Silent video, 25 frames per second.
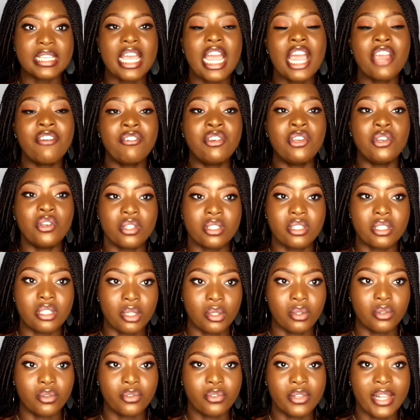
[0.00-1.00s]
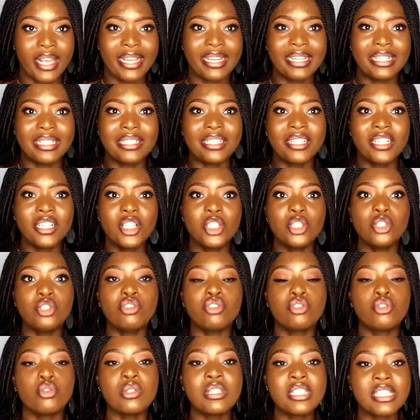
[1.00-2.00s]
Carry yourself, like
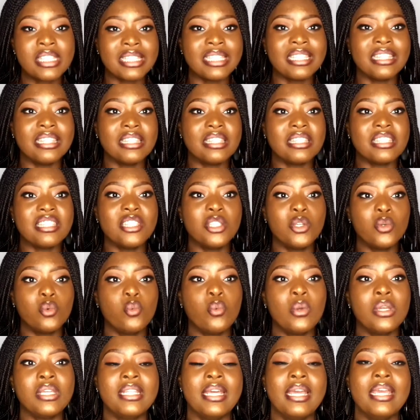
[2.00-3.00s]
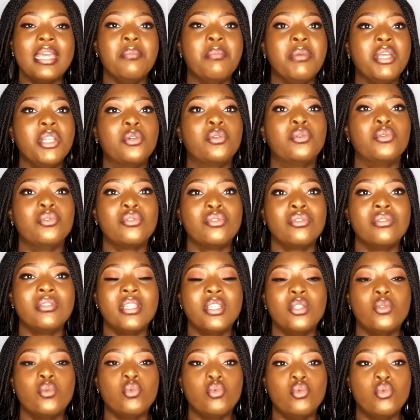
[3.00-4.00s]
do things in a way that a medical
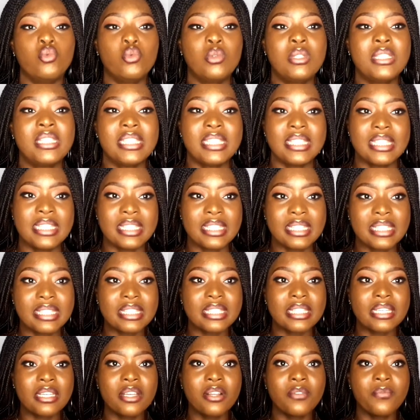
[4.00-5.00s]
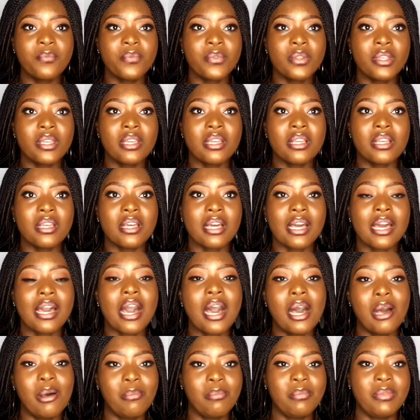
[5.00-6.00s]
student would do things.
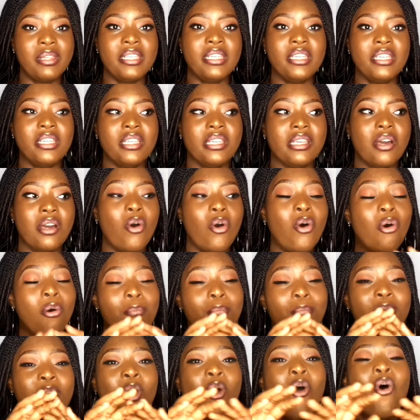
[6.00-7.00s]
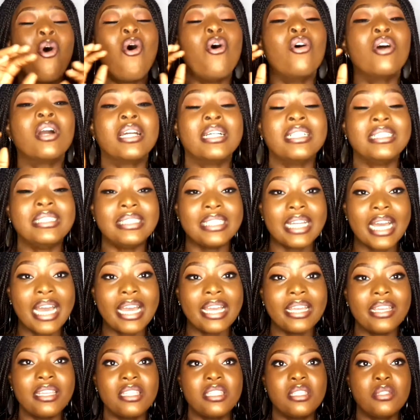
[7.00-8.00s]
Calmly, be
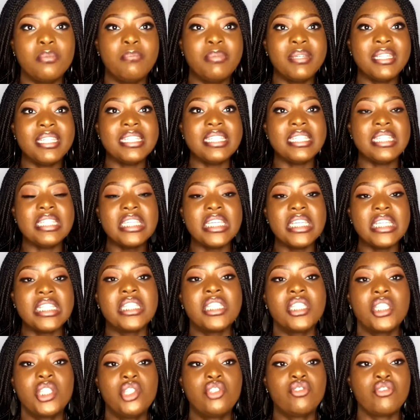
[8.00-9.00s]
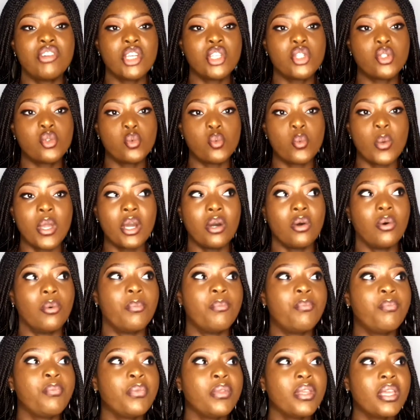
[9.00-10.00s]
organized, be neat, dress well,
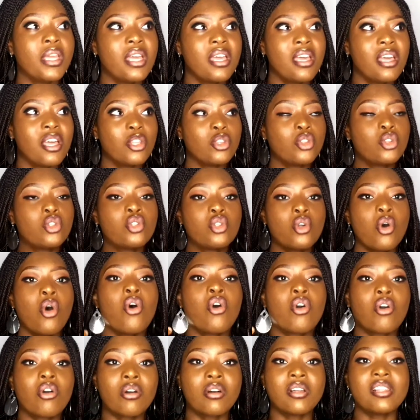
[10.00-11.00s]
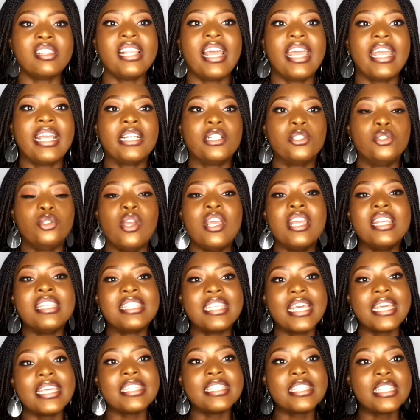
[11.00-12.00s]
talk like you're a
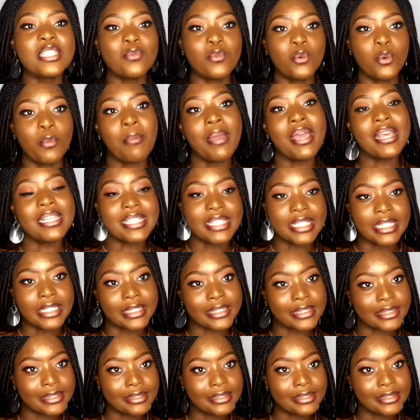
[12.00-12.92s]
sensible person.